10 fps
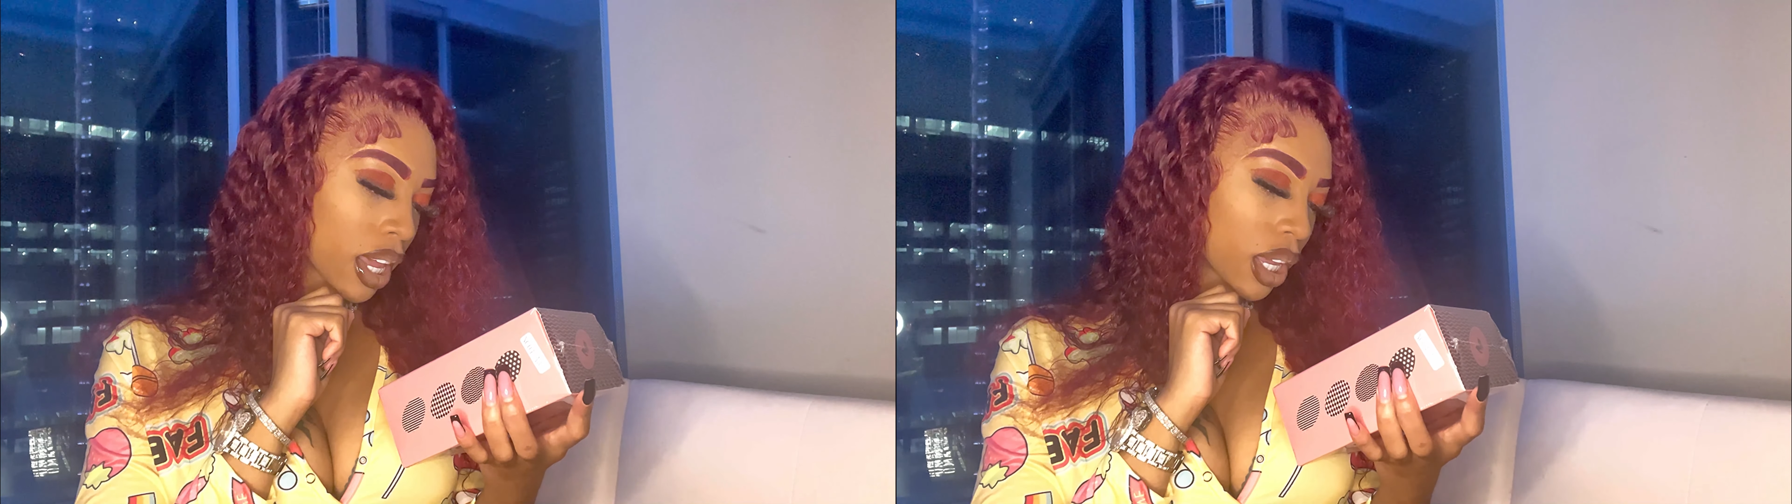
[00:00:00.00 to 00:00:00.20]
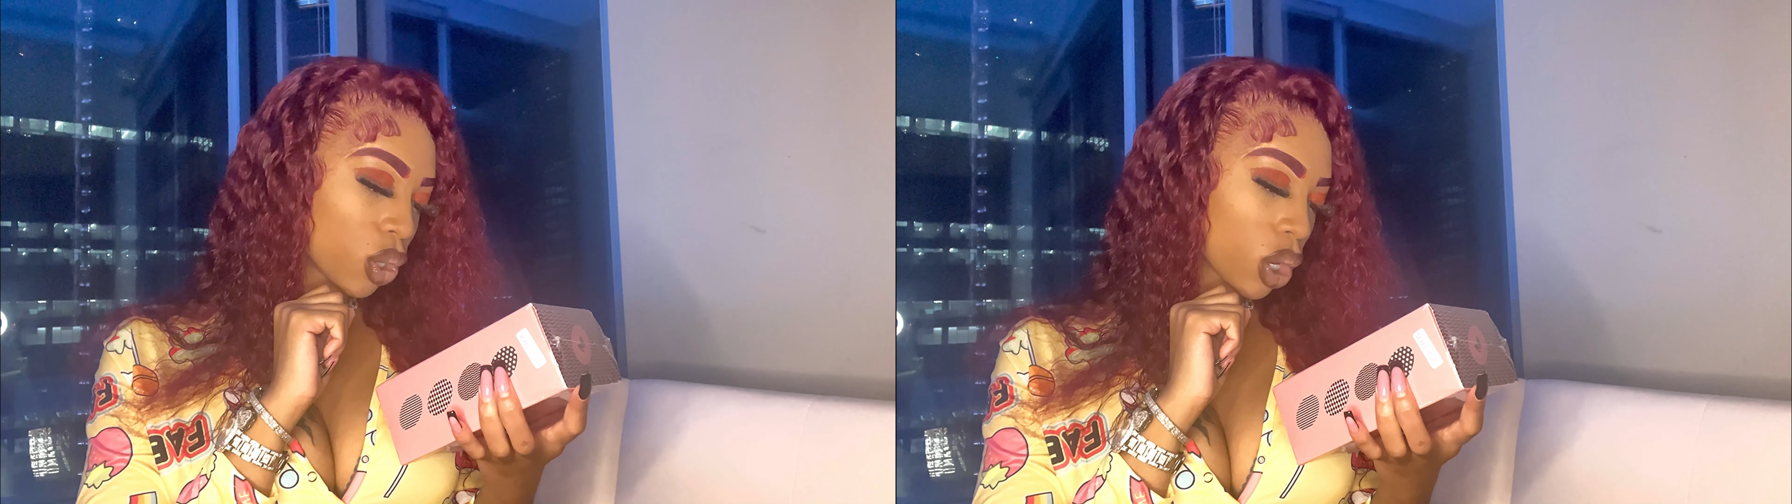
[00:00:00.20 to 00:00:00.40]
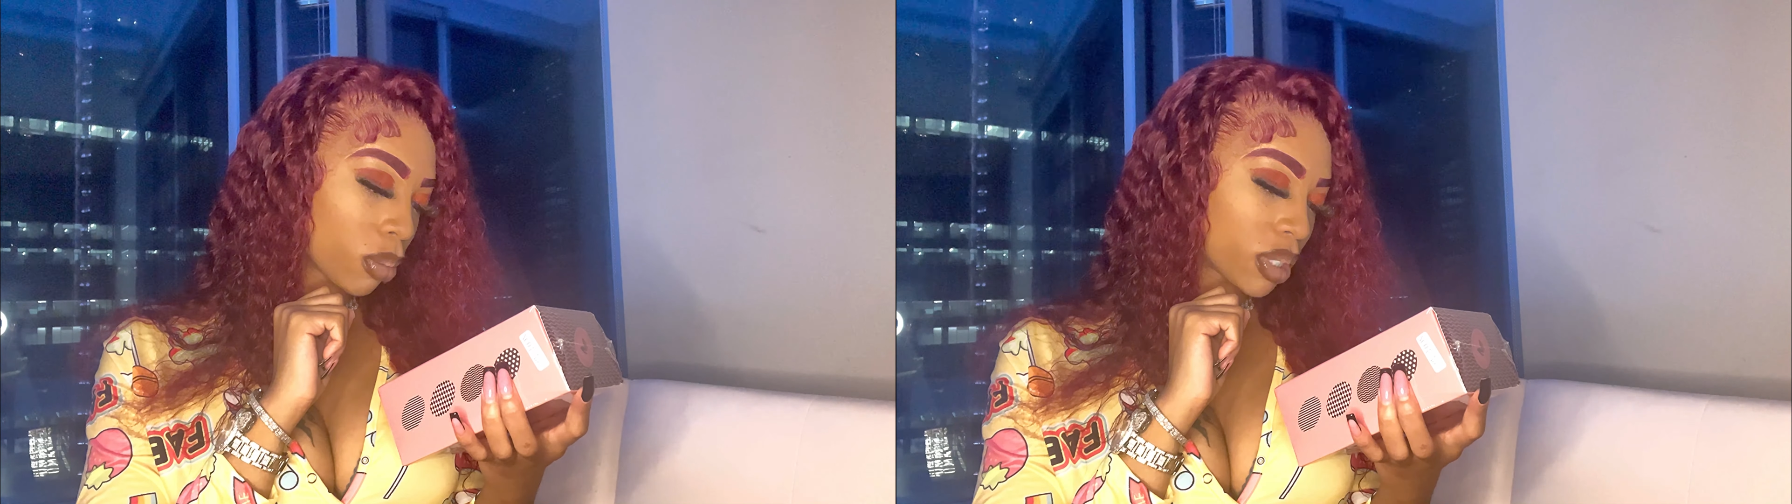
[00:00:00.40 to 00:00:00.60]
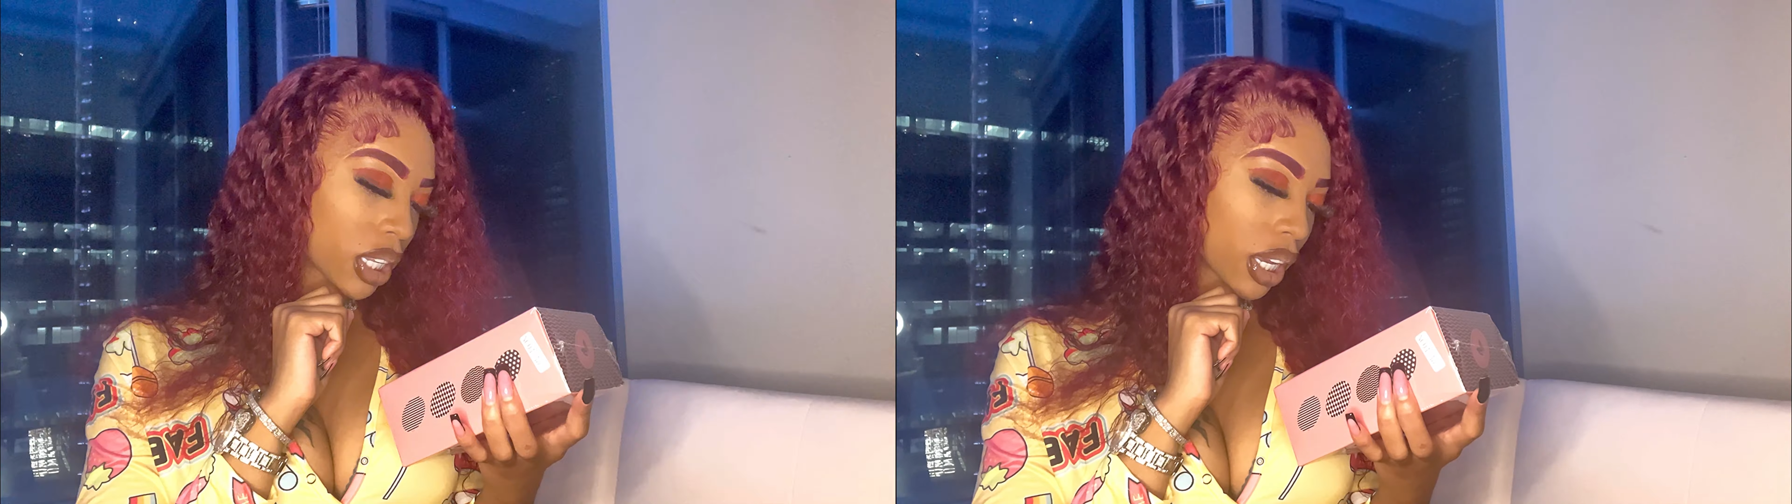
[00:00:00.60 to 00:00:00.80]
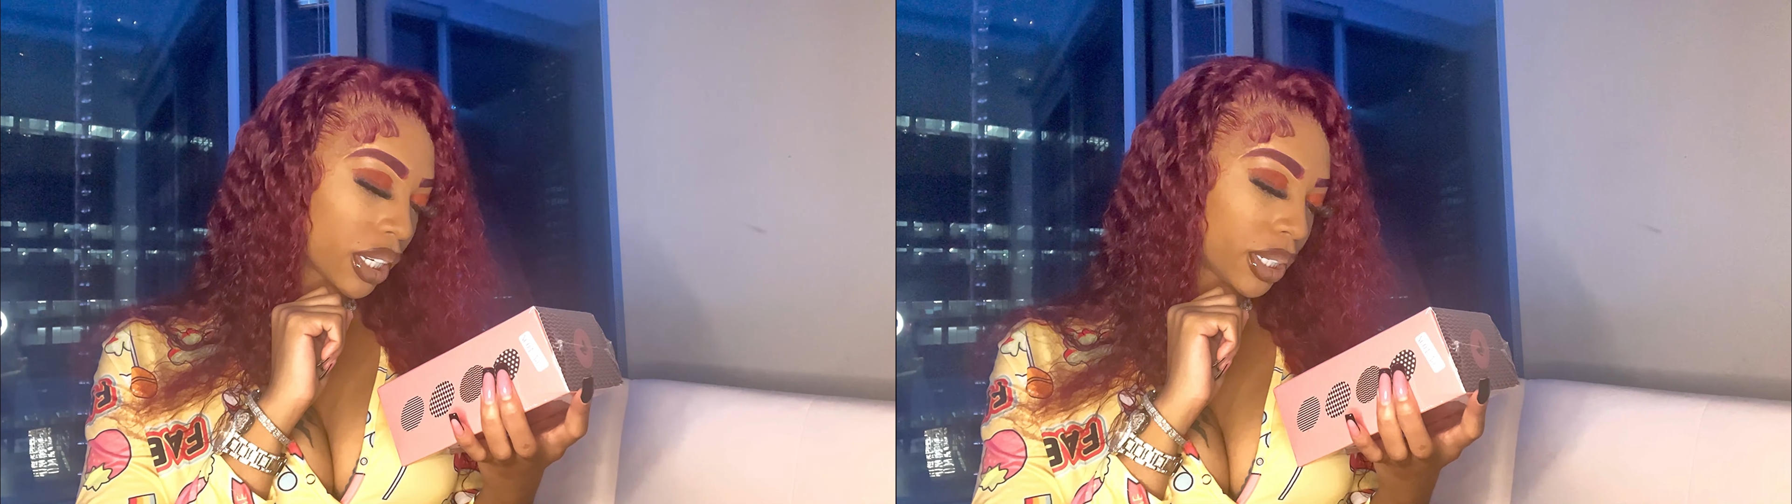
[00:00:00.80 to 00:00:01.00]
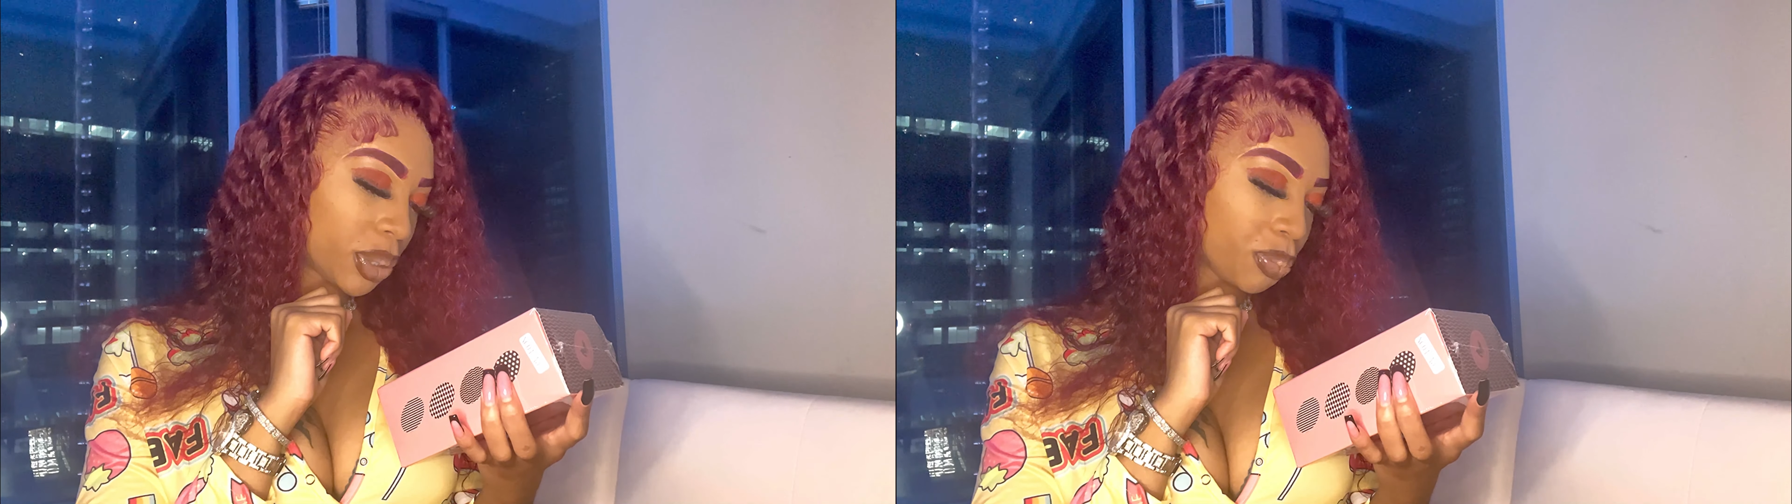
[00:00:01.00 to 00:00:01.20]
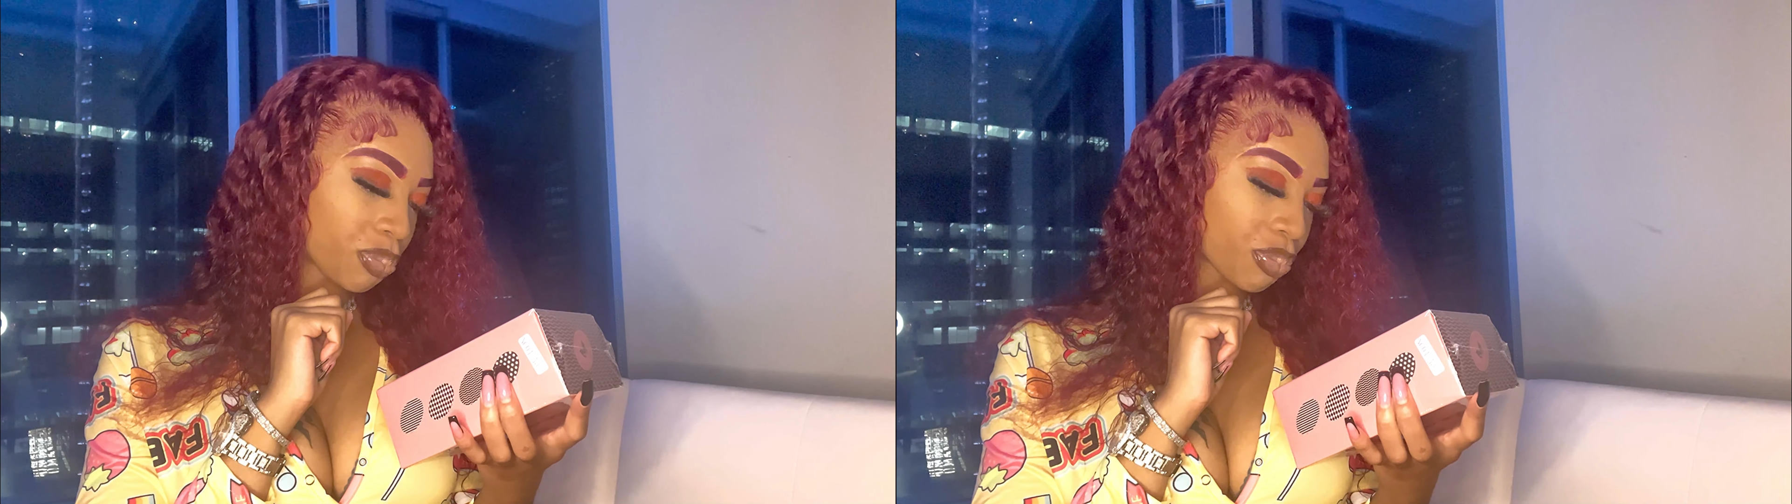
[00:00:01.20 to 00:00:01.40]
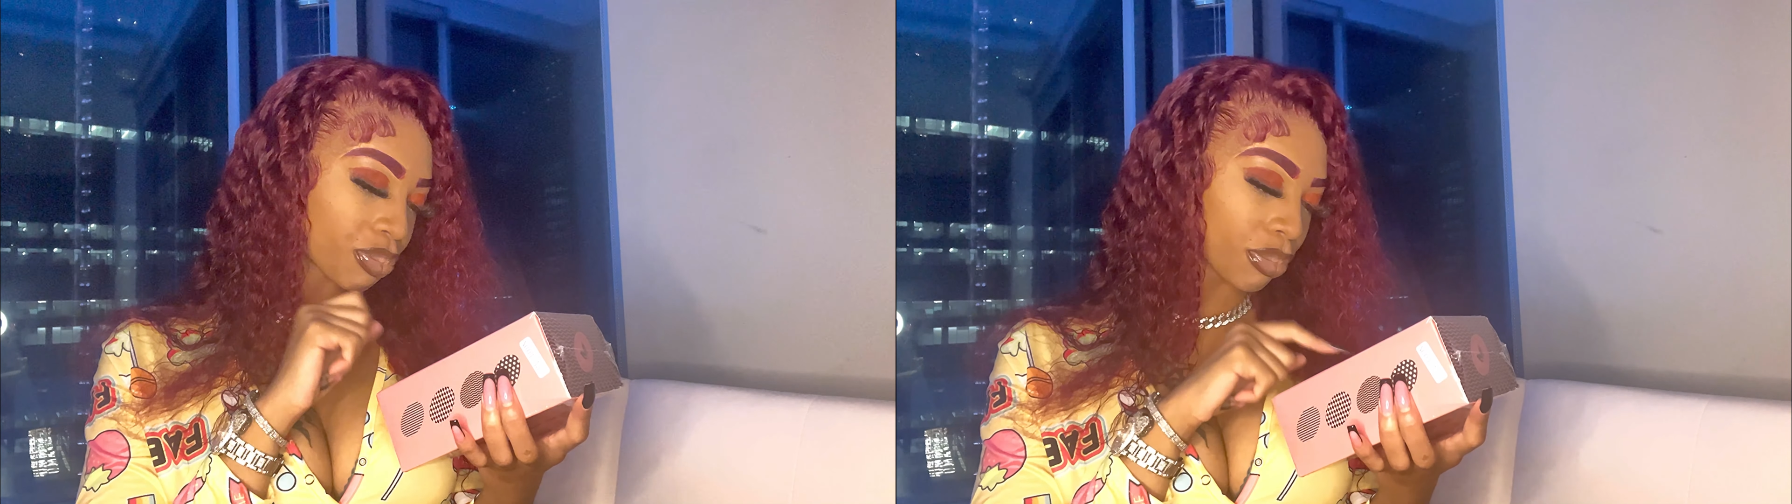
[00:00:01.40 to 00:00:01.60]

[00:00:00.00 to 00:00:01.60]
you know what i'm saying